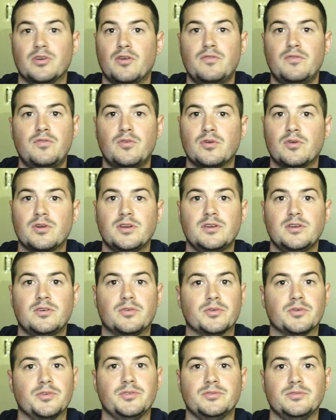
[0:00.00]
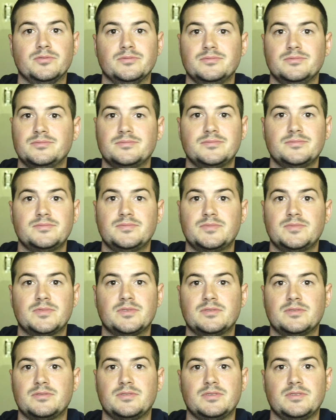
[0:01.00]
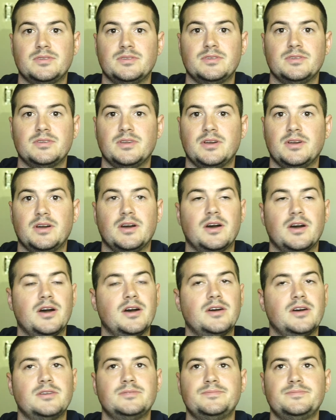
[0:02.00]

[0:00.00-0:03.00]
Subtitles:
for it or you uh,